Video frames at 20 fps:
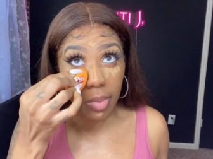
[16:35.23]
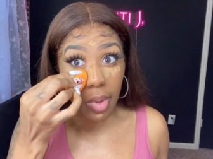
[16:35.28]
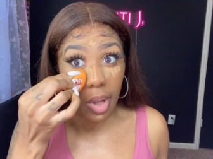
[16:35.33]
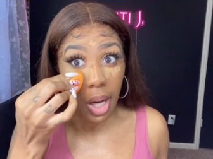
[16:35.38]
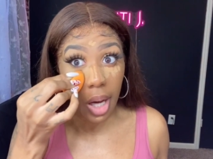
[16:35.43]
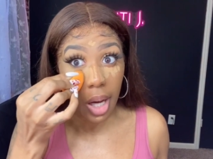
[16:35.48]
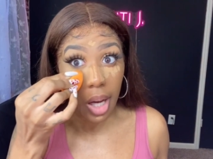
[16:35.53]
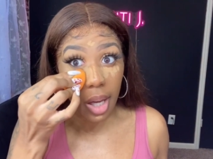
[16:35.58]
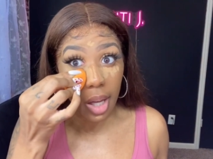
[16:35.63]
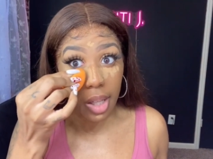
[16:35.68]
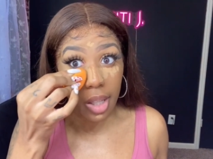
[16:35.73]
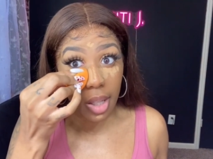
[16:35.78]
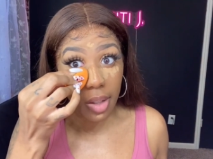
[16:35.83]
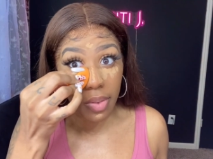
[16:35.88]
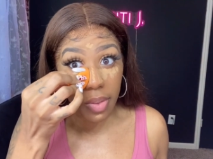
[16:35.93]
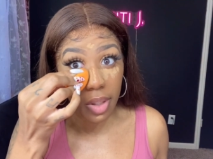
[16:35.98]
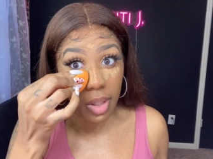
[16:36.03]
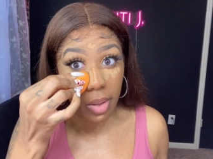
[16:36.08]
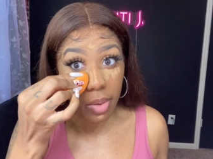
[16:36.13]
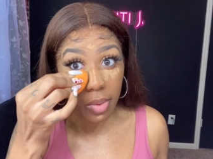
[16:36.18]
I
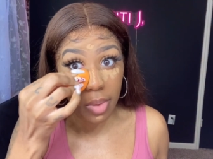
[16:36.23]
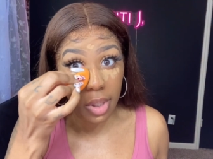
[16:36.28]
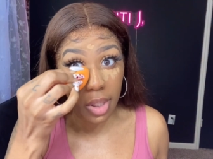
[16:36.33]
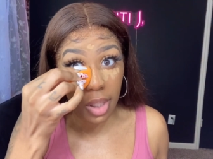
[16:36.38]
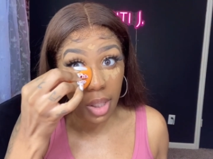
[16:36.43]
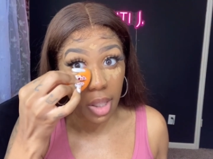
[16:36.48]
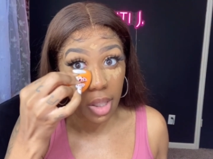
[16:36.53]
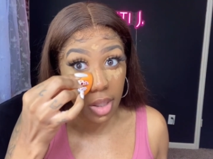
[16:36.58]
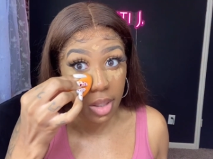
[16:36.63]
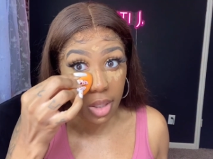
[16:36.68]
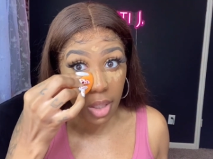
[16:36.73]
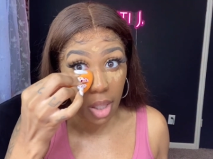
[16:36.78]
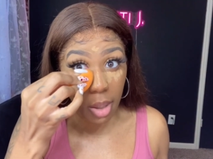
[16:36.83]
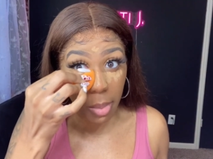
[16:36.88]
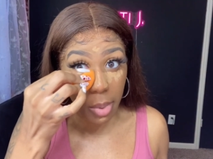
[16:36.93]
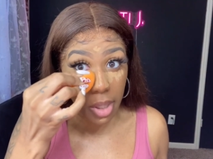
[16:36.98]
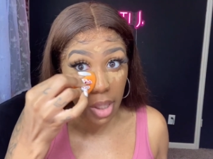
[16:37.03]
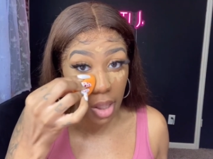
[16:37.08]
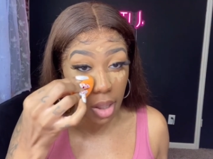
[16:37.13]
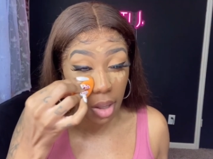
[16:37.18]
definitely don't really care to talk
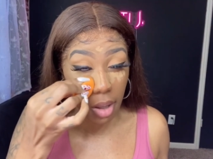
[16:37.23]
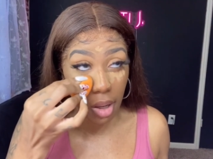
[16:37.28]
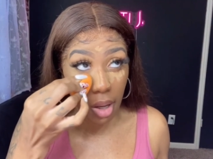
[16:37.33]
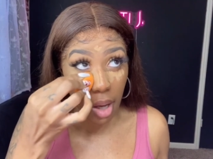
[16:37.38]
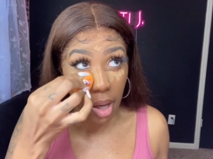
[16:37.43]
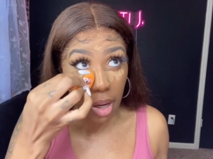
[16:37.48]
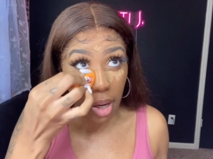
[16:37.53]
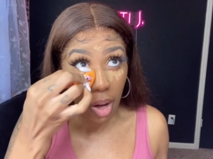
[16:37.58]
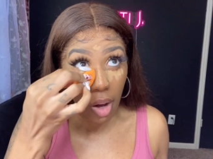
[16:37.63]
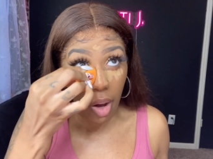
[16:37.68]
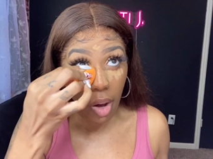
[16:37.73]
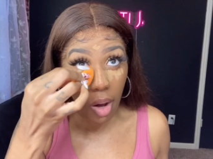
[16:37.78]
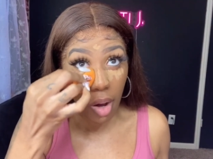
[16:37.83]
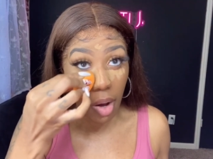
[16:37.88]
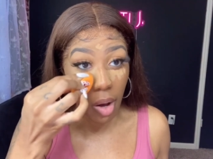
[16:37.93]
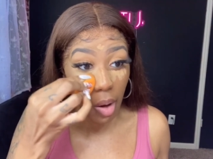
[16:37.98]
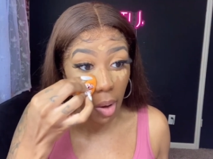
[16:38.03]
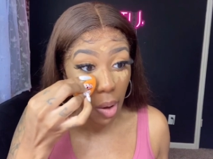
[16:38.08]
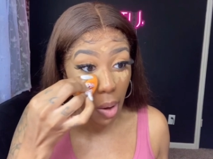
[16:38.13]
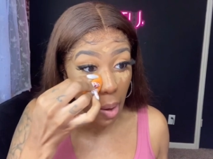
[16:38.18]
about it at all.